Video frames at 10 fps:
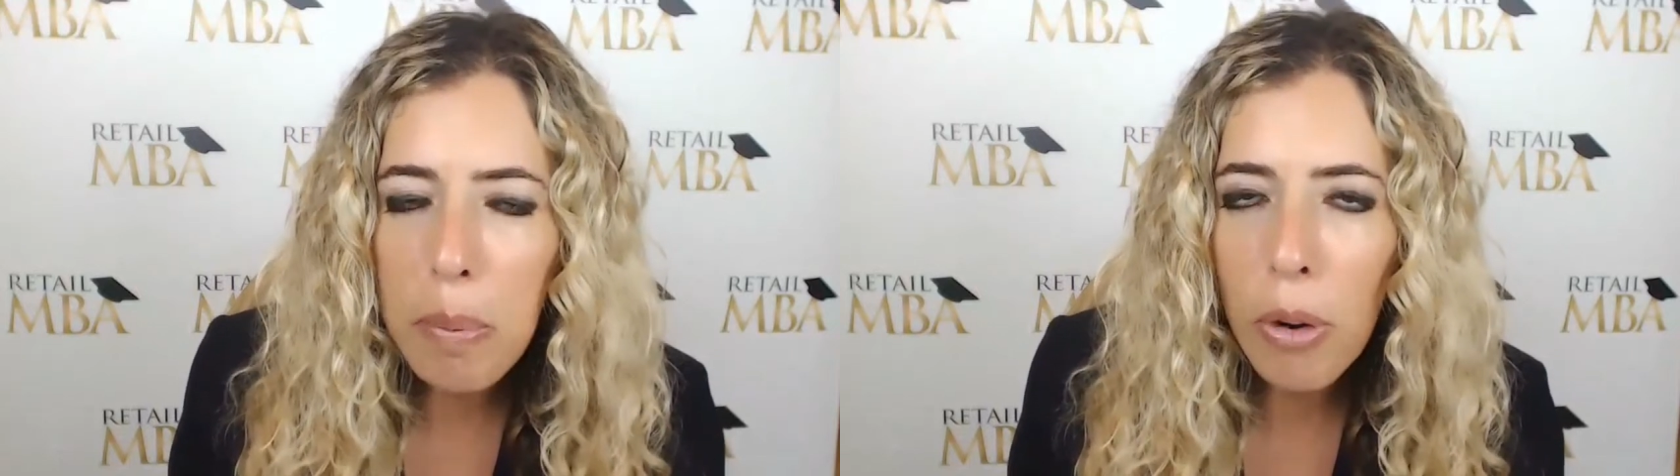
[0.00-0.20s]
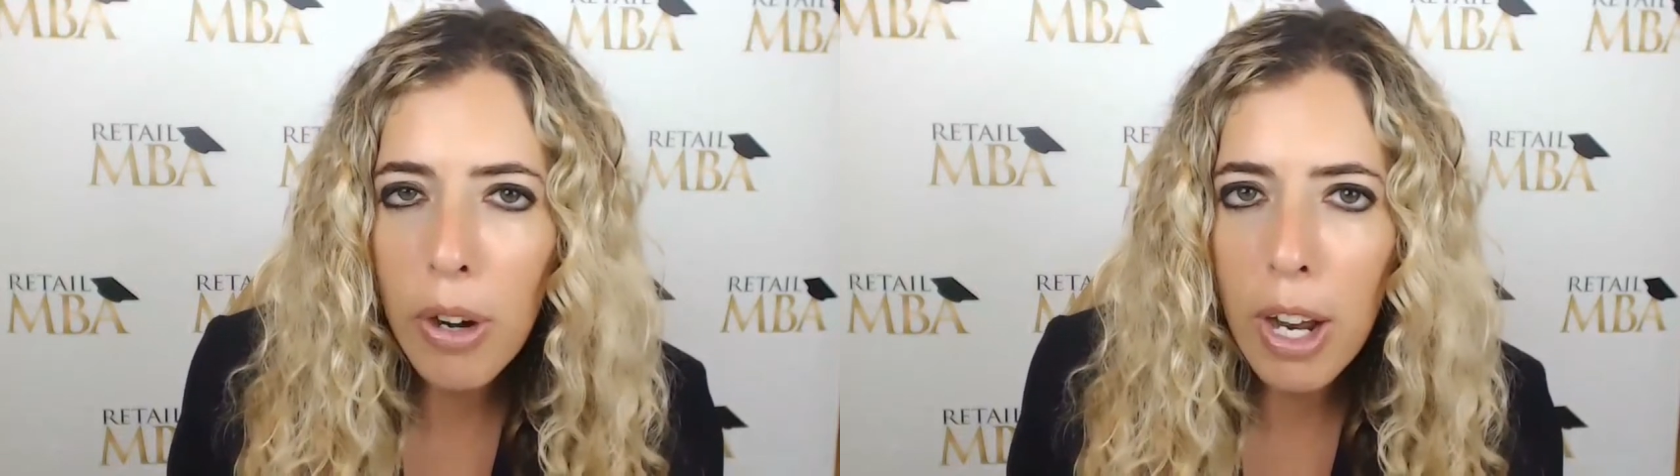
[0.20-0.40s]

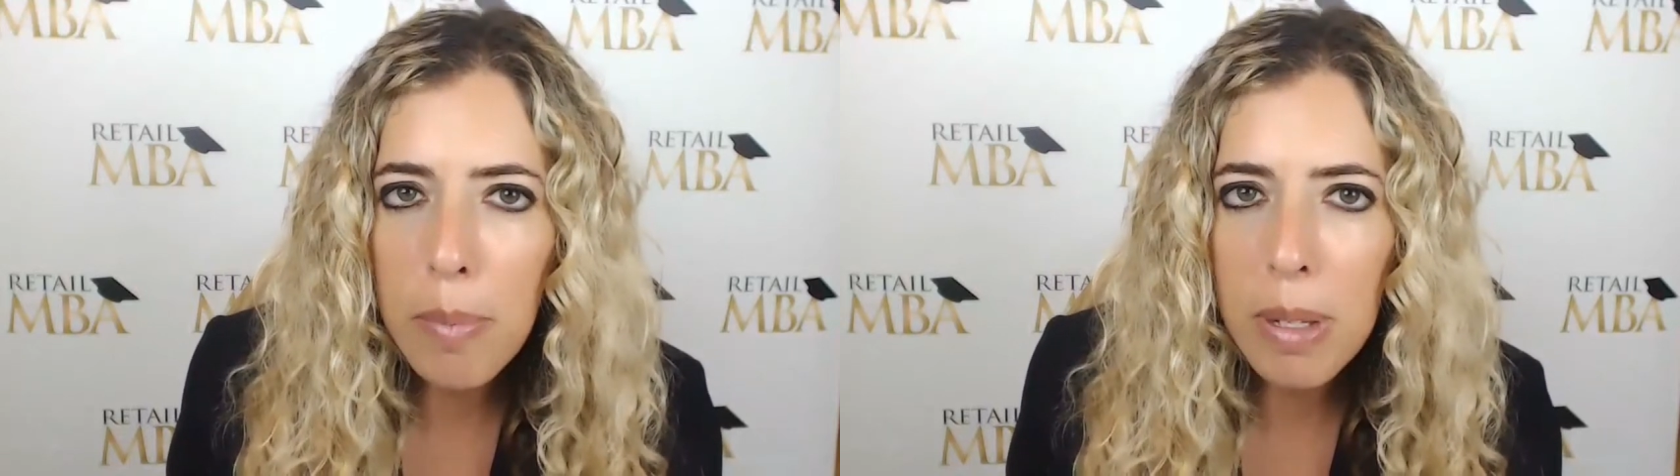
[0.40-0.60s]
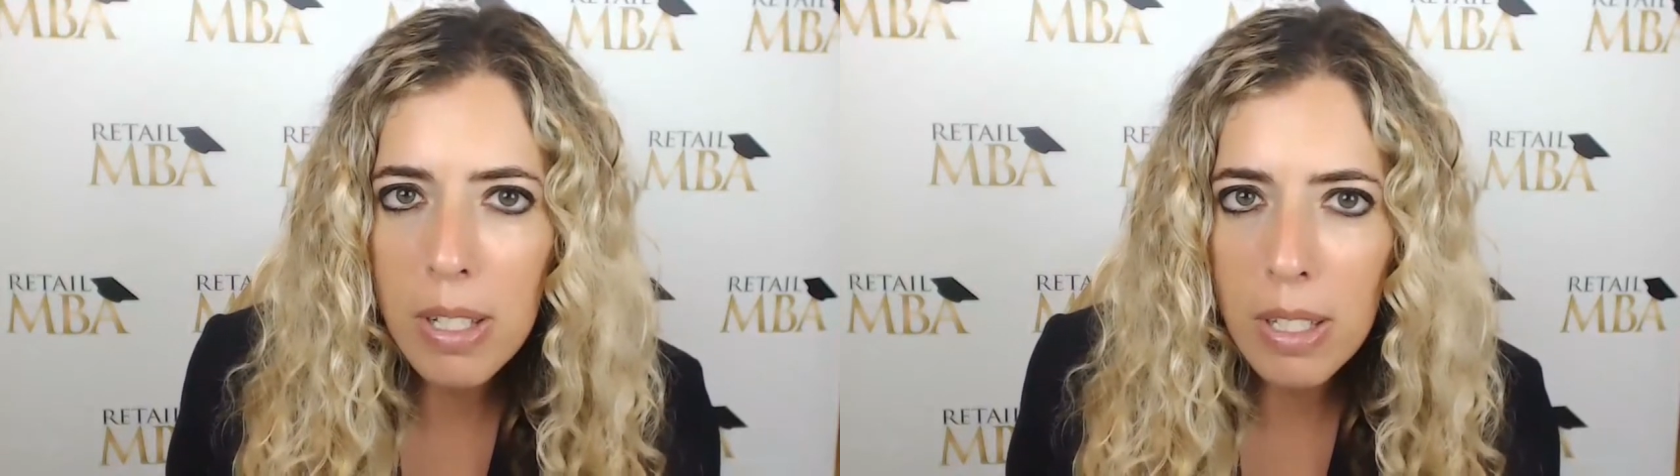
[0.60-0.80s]

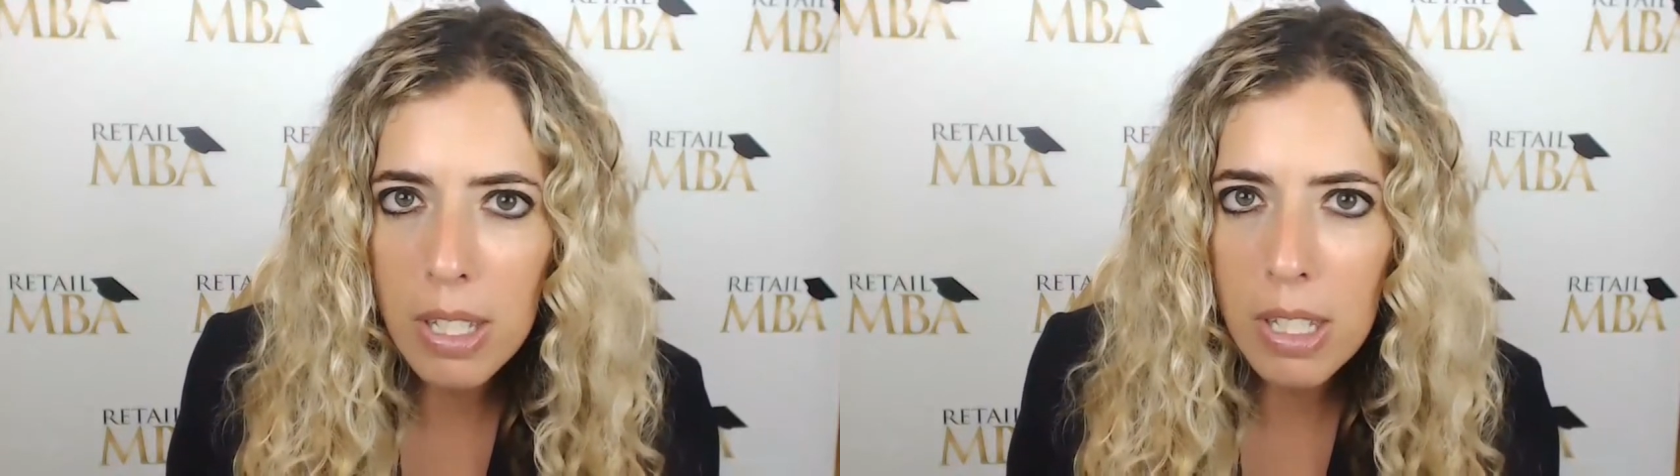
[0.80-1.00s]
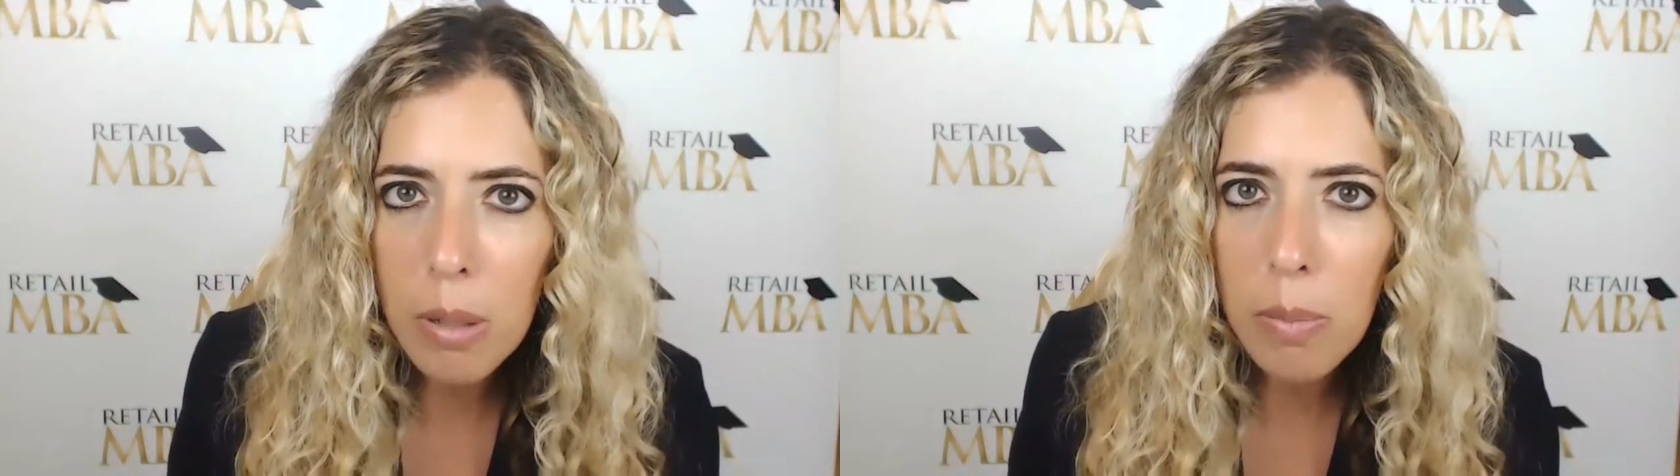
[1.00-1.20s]
program is
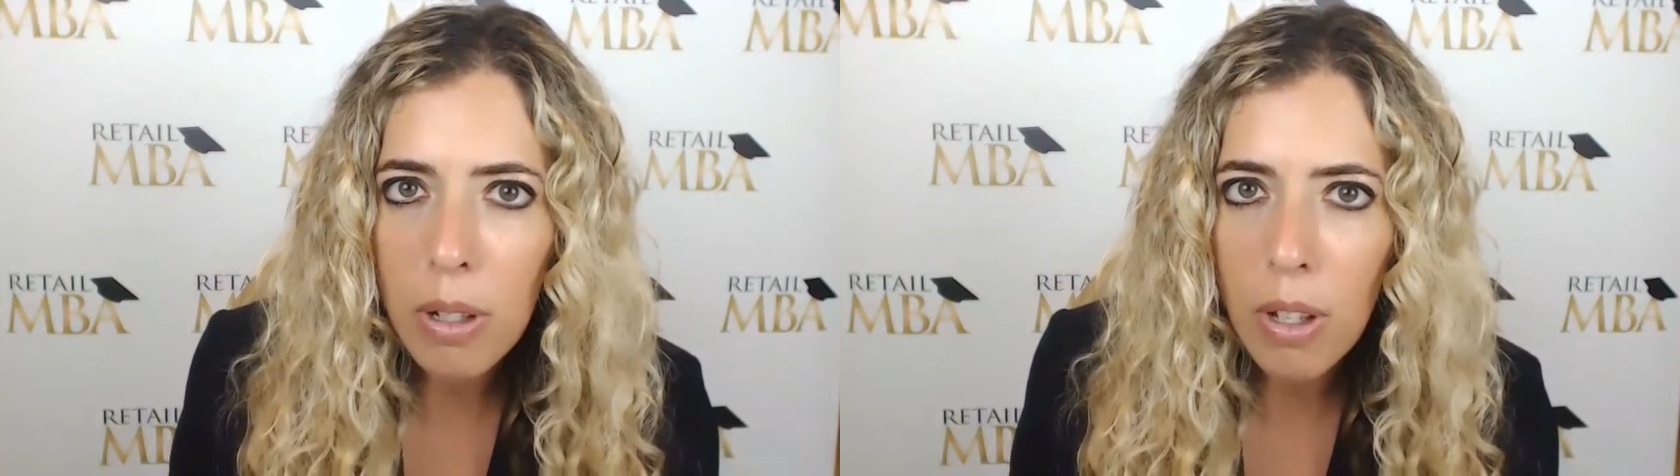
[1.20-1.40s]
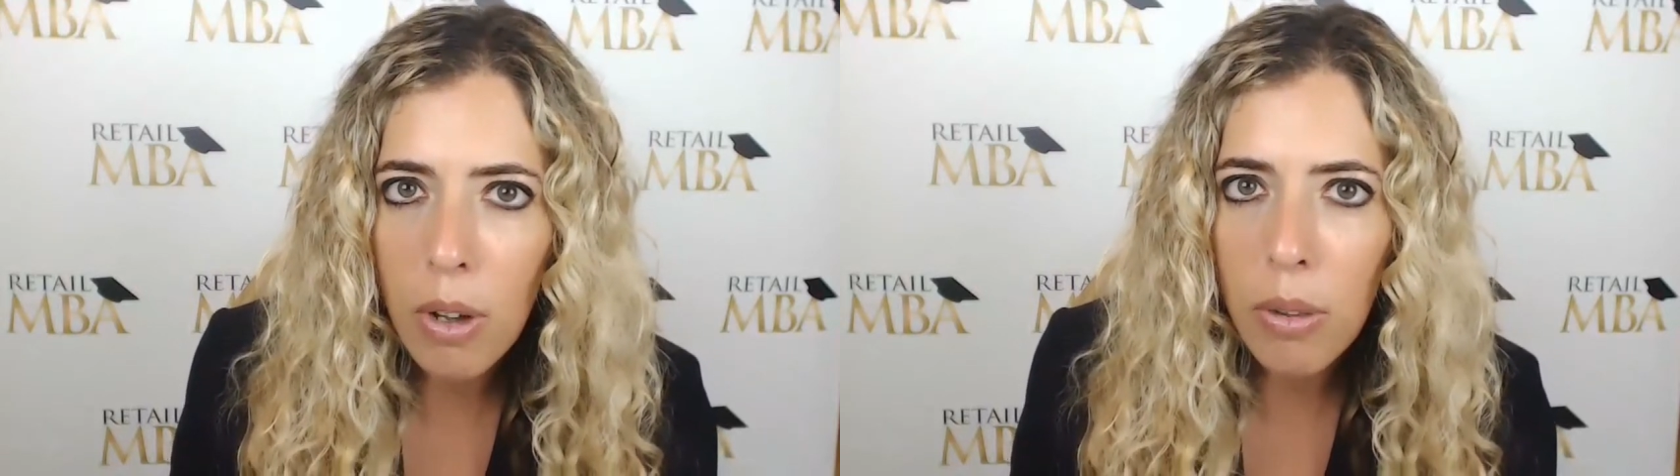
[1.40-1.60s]
listed
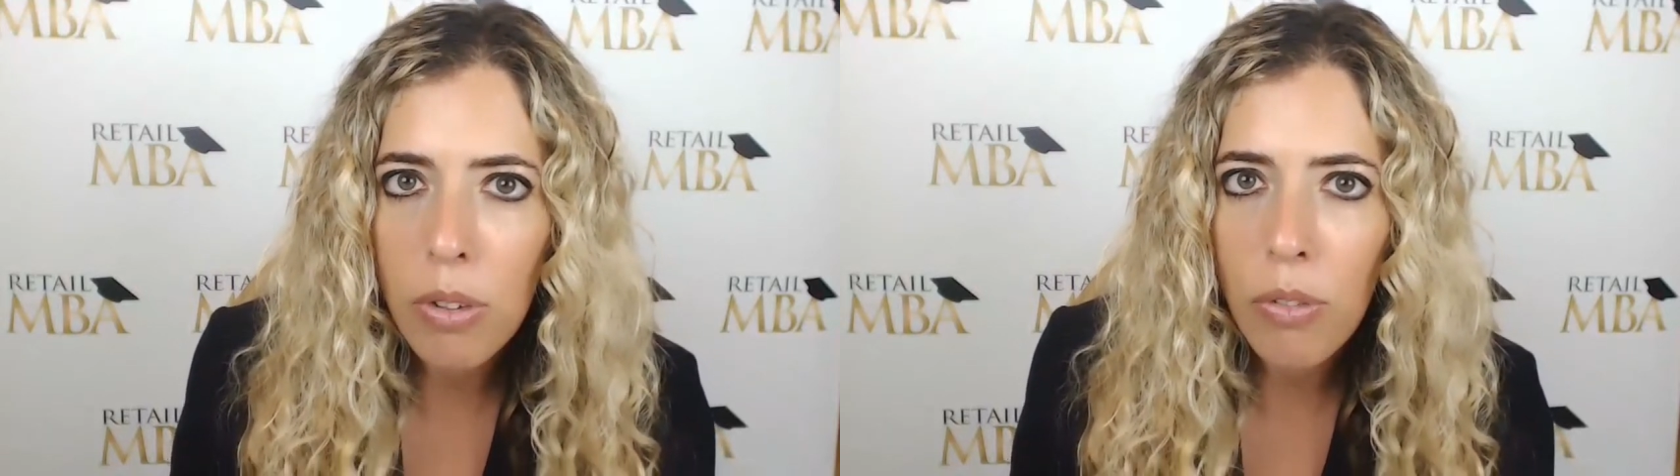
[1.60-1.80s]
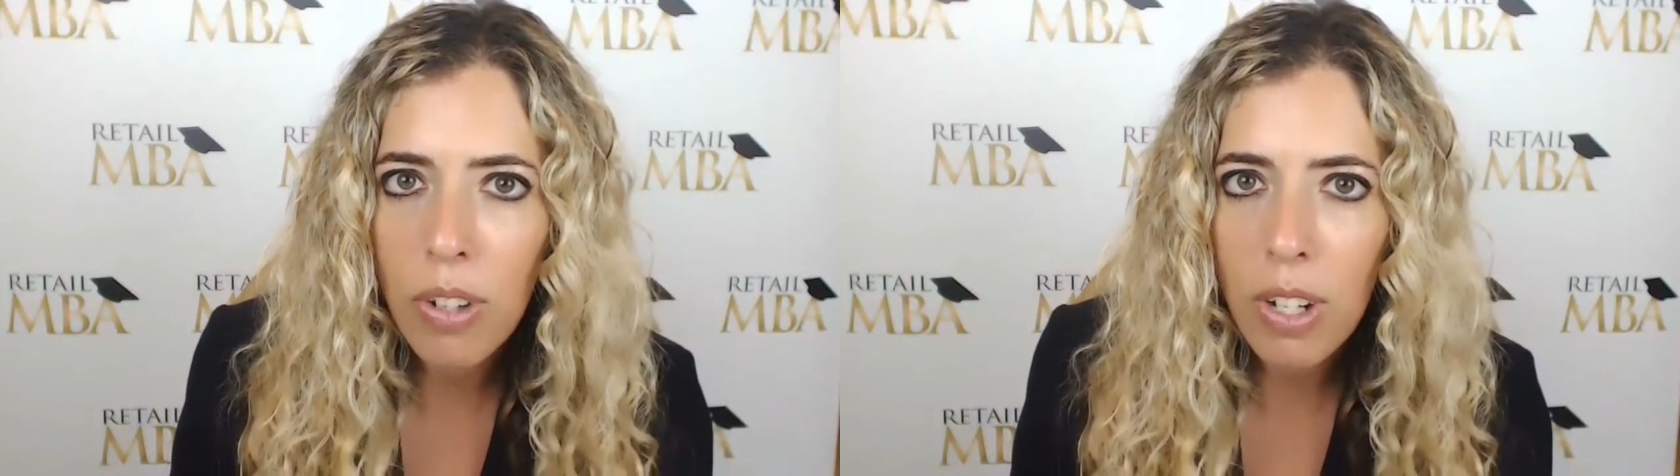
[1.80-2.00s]
below
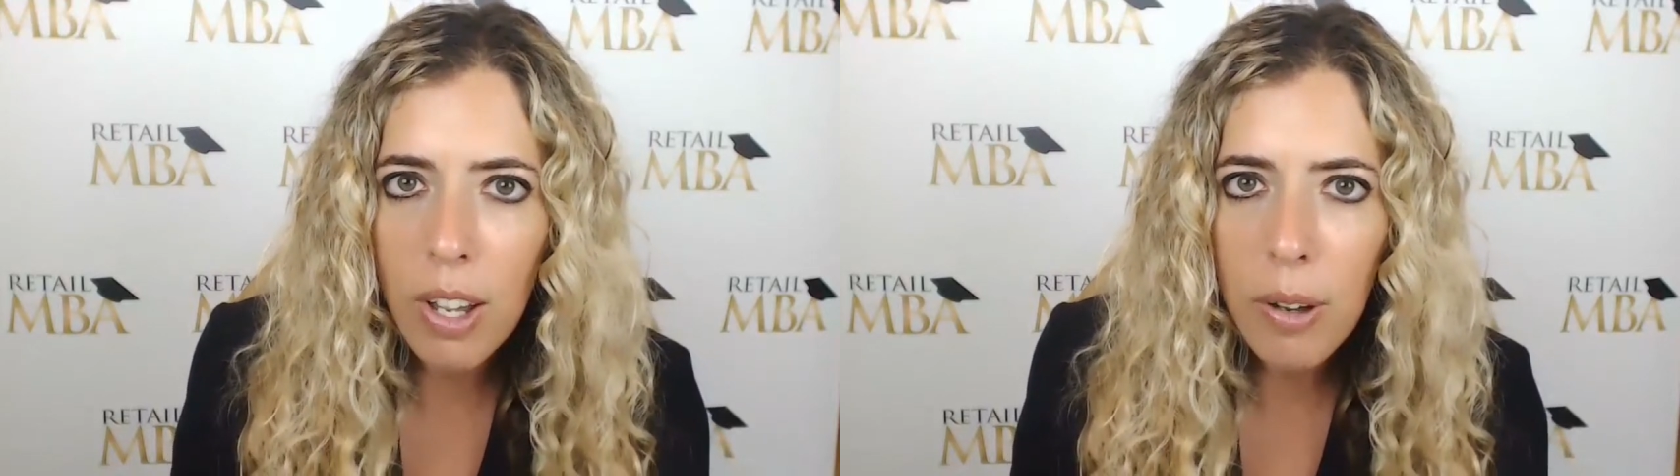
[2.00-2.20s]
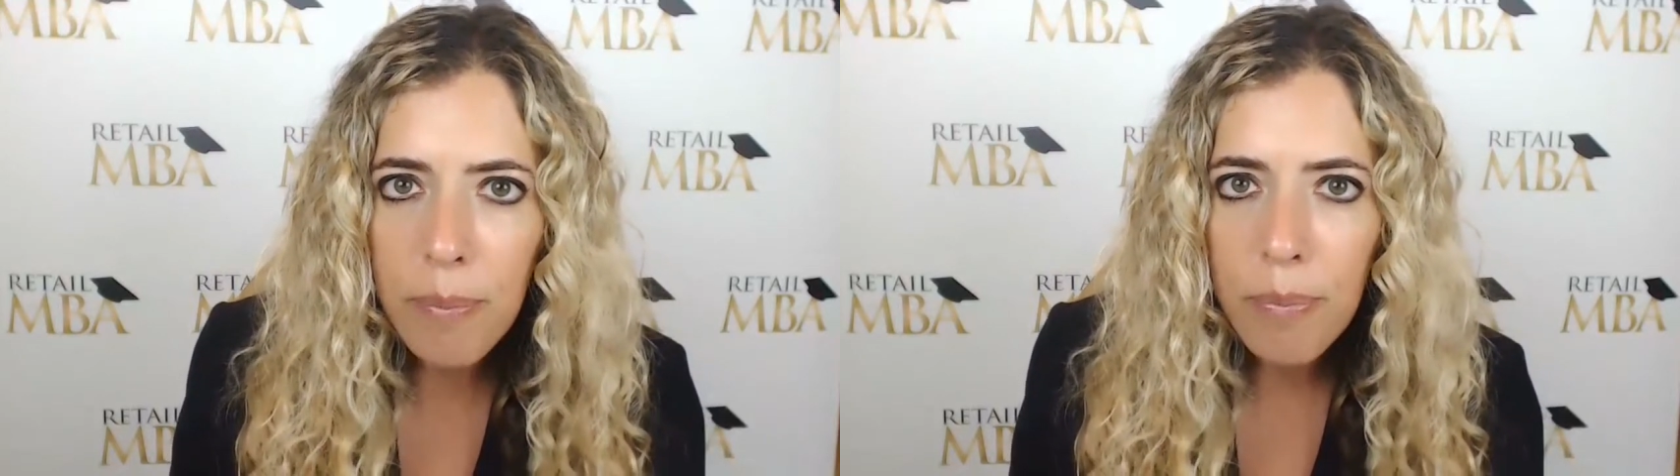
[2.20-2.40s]
this
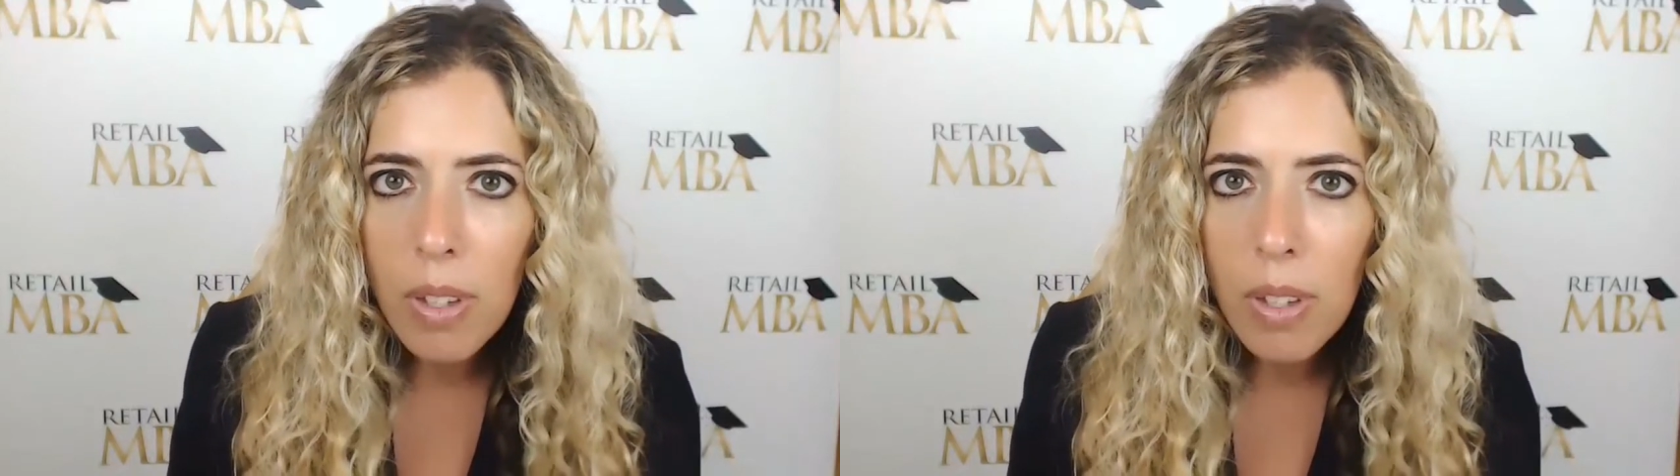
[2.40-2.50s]
video.